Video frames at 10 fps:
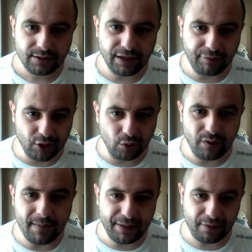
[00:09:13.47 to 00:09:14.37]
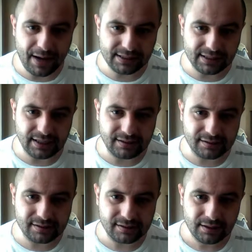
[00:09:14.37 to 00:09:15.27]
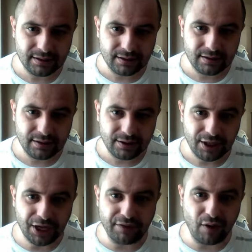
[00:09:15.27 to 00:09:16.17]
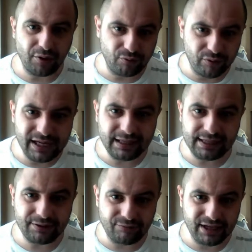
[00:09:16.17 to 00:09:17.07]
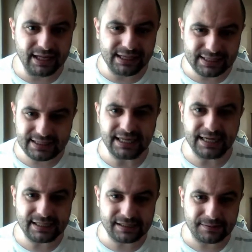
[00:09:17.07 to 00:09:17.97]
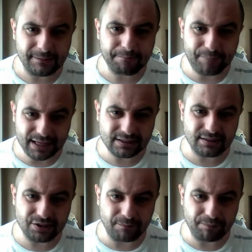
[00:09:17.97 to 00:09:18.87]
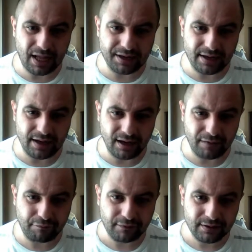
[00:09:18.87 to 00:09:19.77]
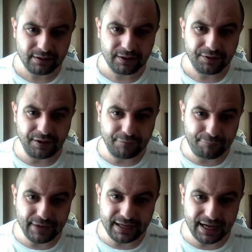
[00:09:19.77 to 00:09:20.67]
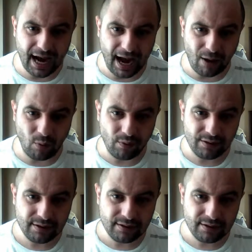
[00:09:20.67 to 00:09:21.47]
If you do the mathematics, and you've got the really, really sickest bastards on planet Earth that have figured it out,